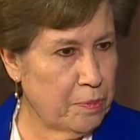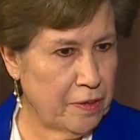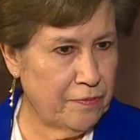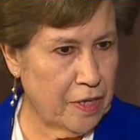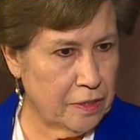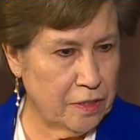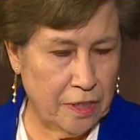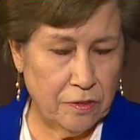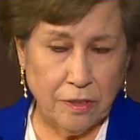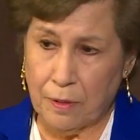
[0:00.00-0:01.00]
ARP
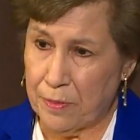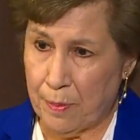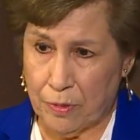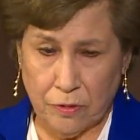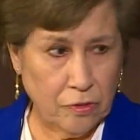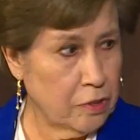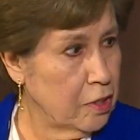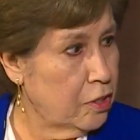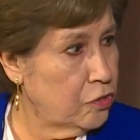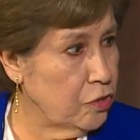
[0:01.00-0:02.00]
volunteers, our members,
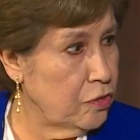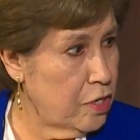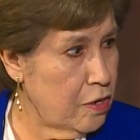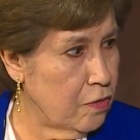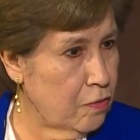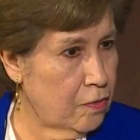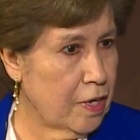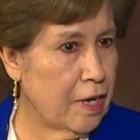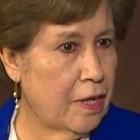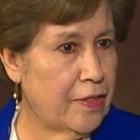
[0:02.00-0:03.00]
to know
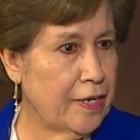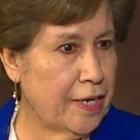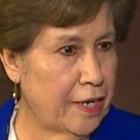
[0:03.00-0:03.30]
uh, that